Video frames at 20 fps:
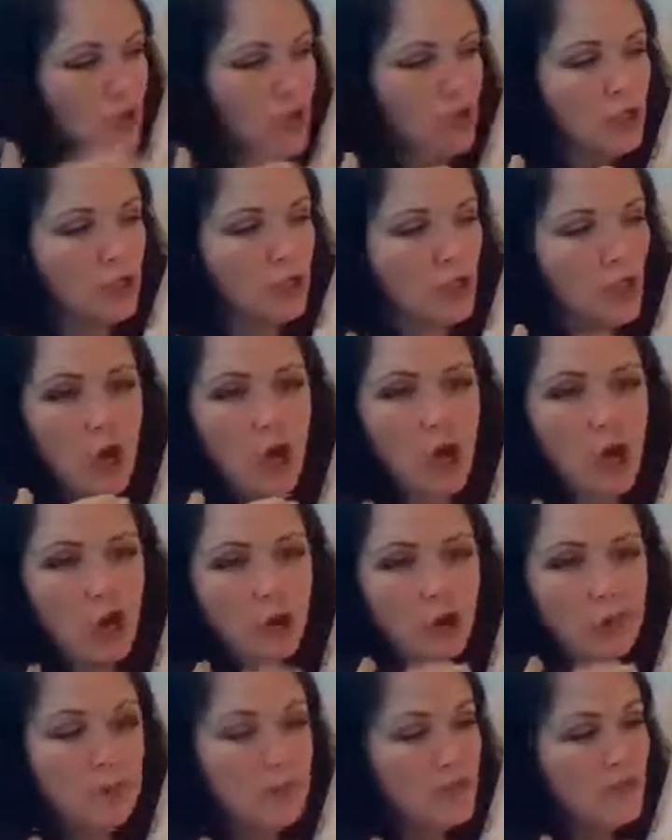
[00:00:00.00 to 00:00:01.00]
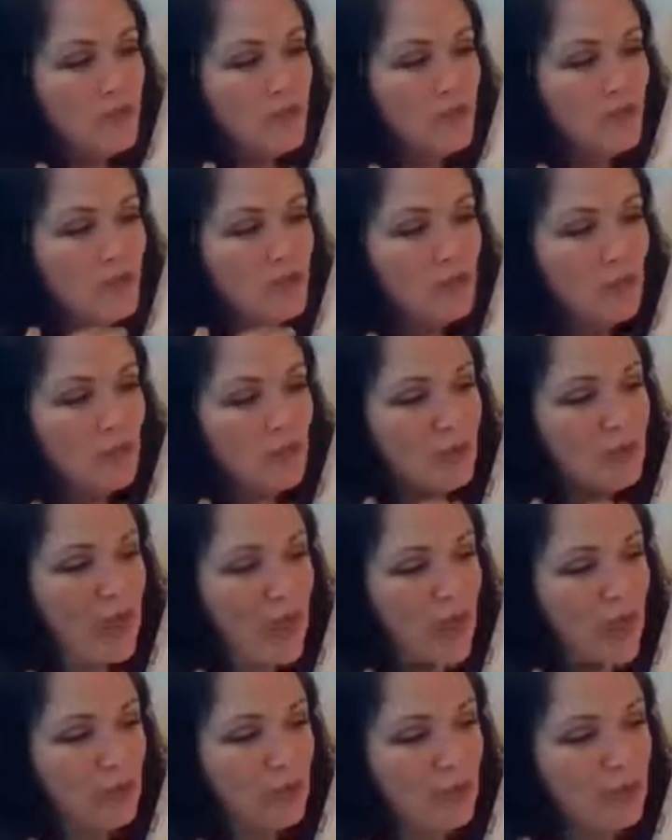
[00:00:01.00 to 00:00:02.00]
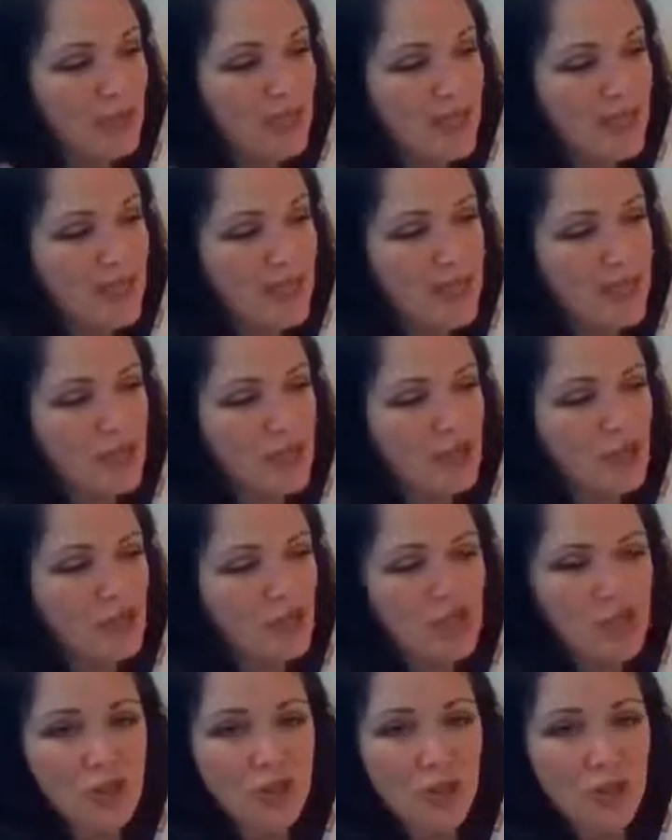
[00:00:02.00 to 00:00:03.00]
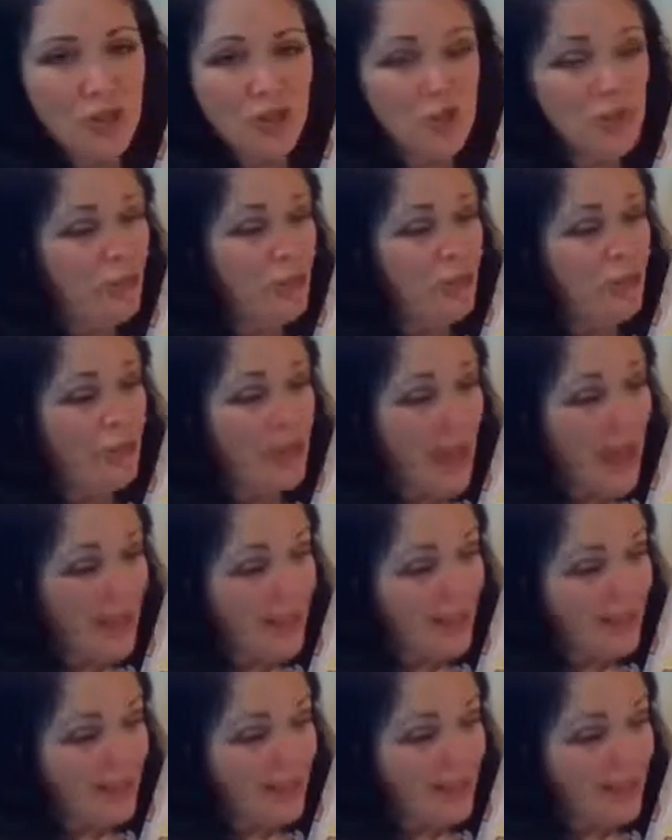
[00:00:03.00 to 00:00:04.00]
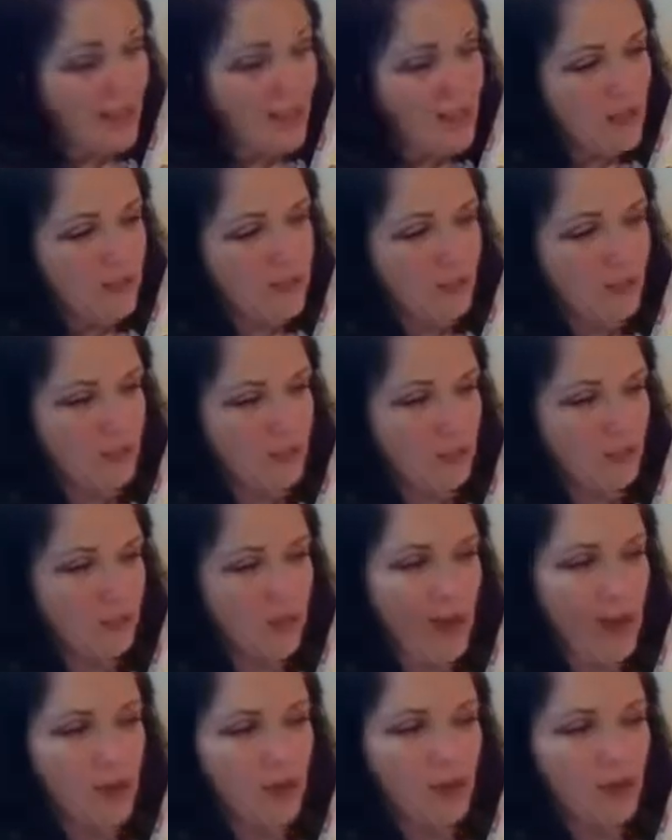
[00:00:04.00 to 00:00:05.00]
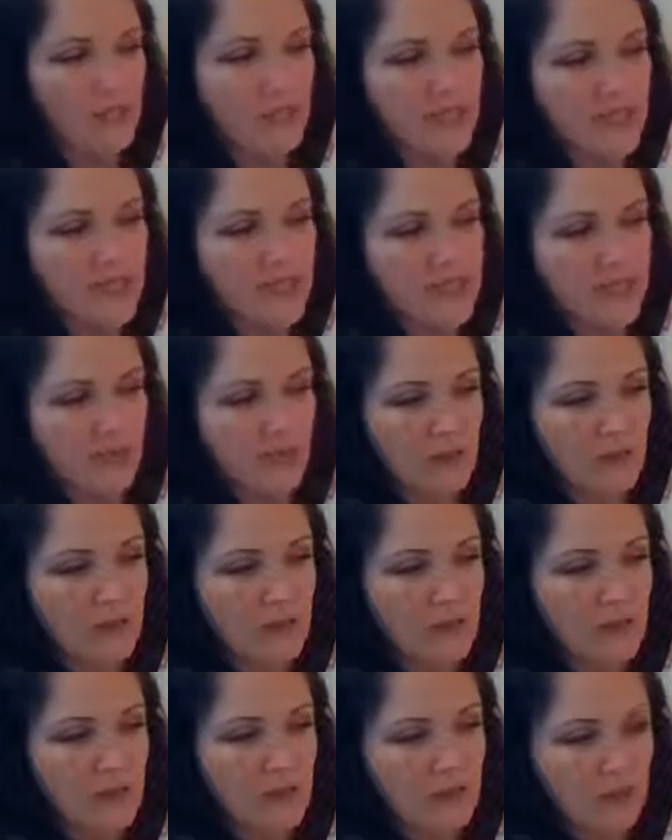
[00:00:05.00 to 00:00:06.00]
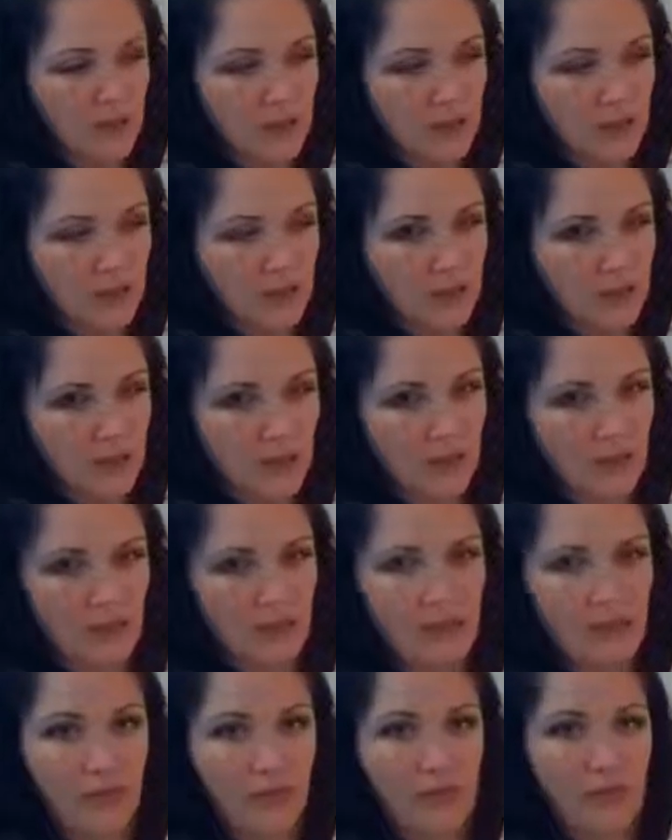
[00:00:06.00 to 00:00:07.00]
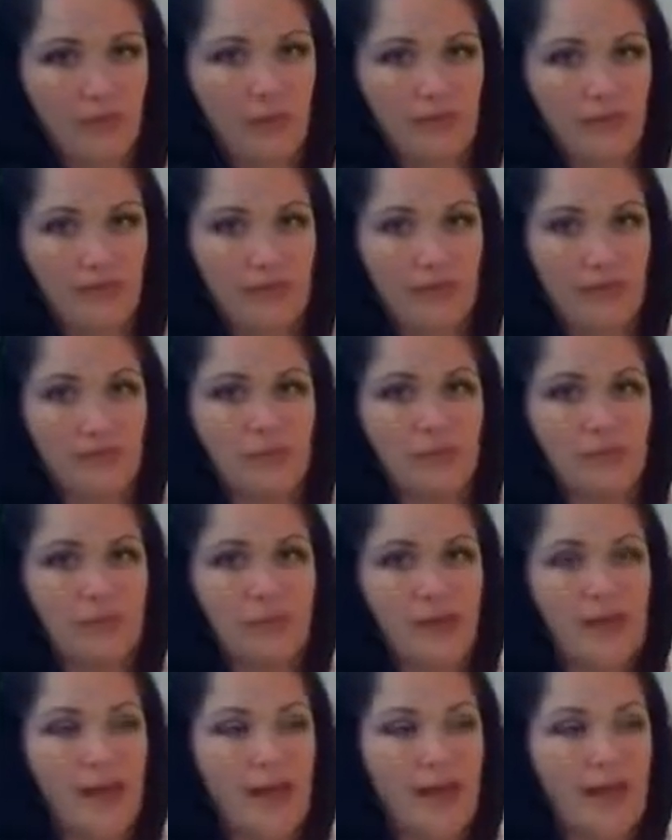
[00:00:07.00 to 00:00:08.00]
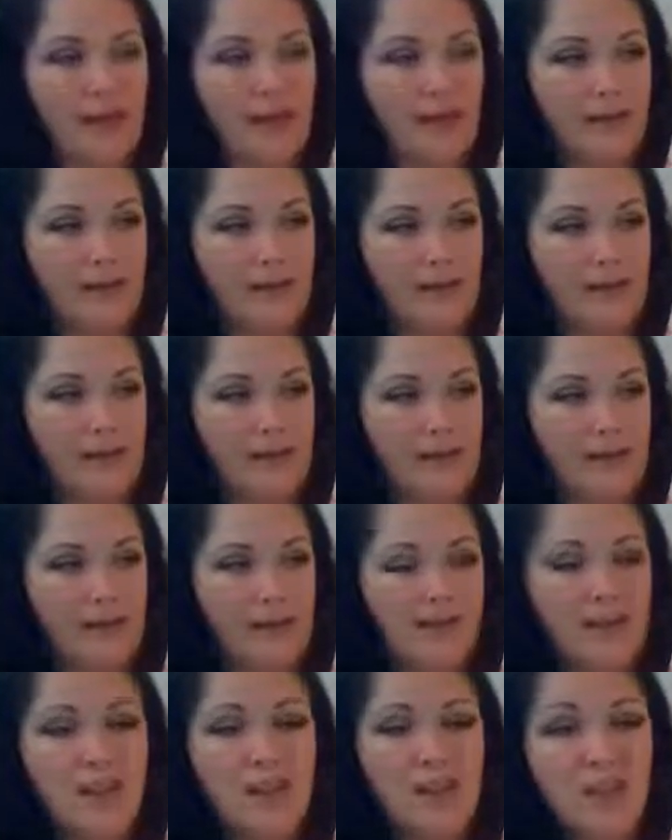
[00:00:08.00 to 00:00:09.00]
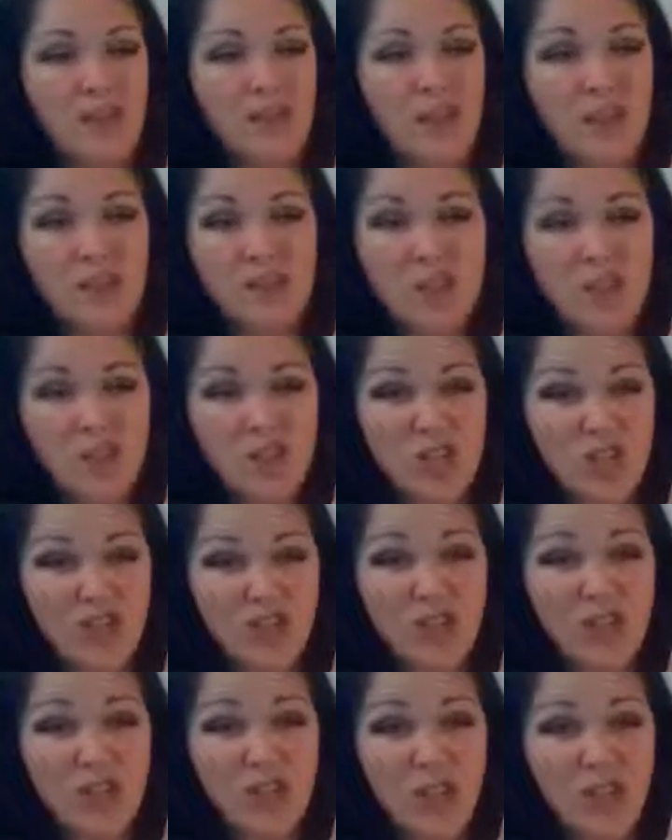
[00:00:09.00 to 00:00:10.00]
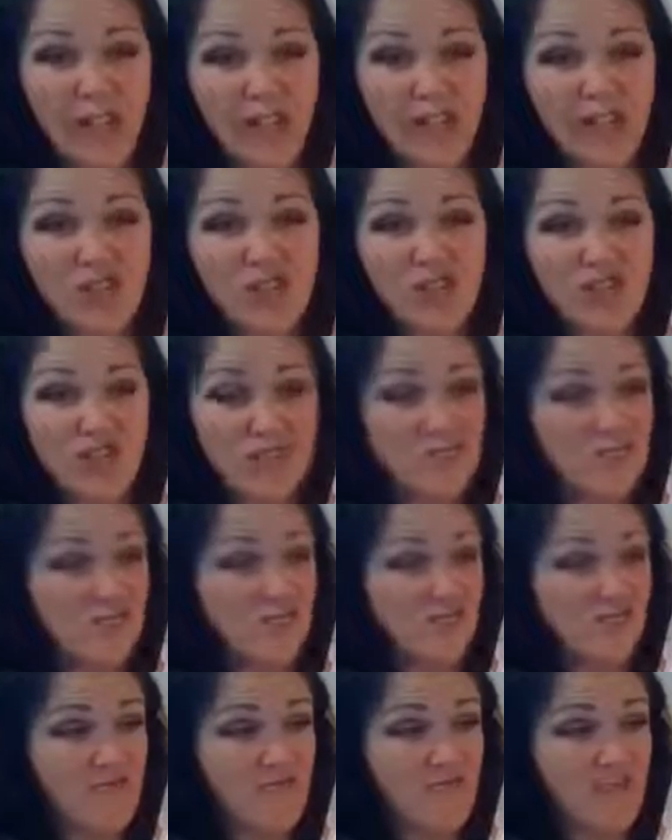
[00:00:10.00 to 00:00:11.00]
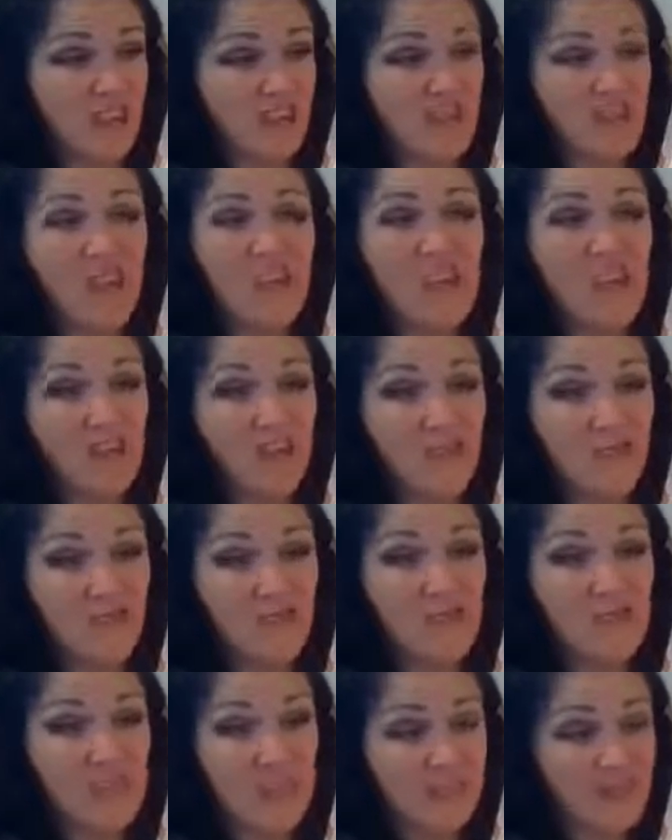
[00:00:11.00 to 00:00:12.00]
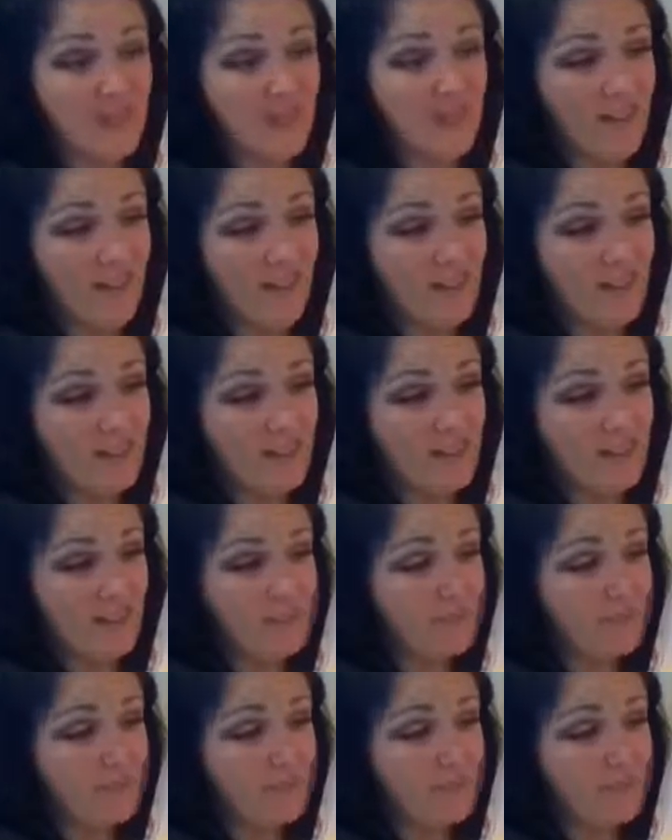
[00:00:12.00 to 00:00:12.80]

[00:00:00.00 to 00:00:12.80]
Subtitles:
Her heart beat so loudly she thought it would crack. The crowd leaned in closer and Sophia leaned back. Sounds like she's very anxious and nervous. I can relate to this.